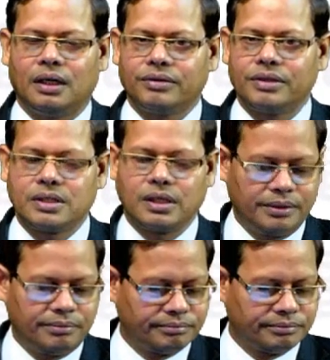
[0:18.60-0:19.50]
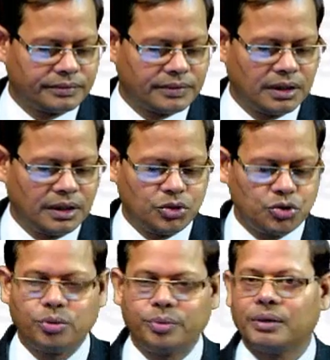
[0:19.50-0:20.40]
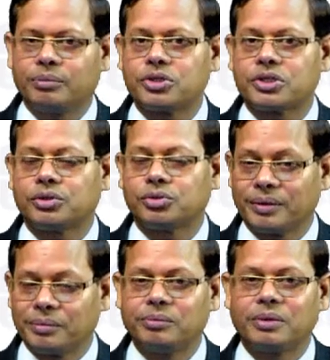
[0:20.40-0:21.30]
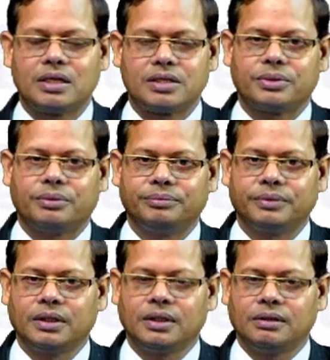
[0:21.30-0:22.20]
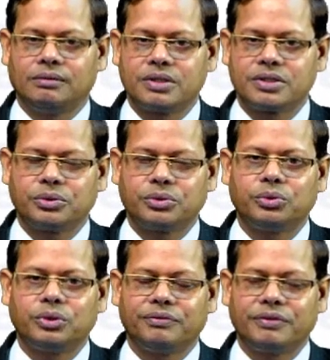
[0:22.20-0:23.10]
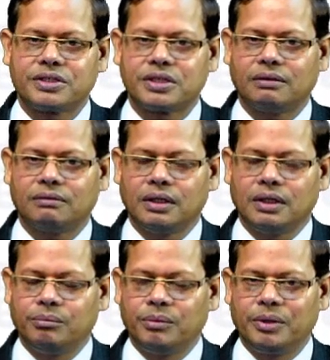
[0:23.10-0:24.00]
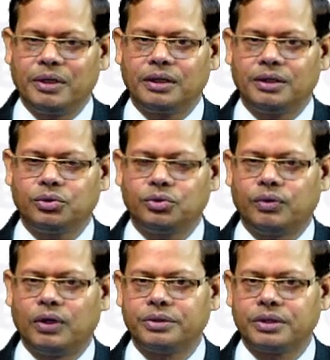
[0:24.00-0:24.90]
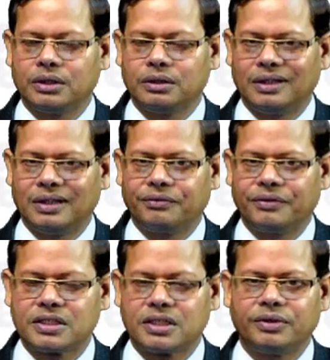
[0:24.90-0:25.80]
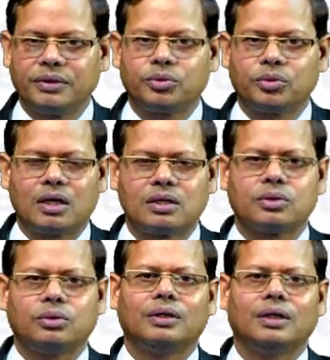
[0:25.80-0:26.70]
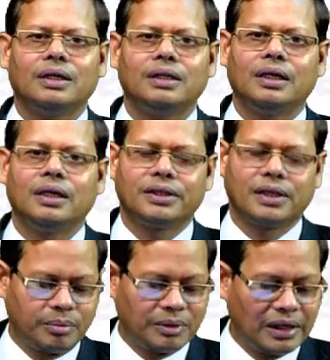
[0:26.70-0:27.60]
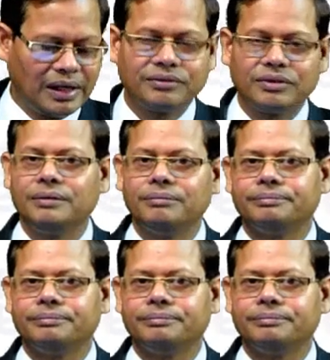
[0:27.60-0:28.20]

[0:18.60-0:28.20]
Easily you should be in a position to remember also. Once you do definition, maybe you found the definition of input also a little bit lengthy,